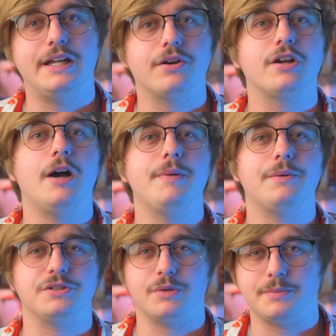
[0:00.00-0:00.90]
air
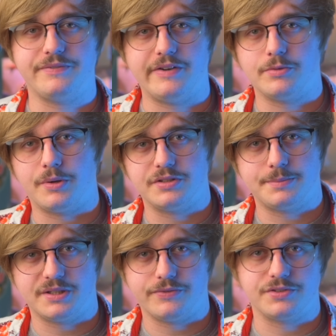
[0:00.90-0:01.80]
combat was one of my favorite parts
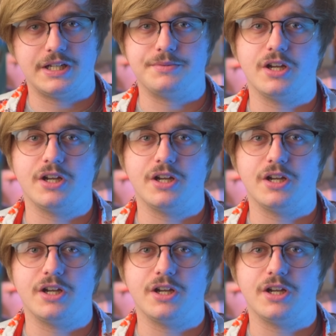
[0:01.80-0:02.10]
about the first game's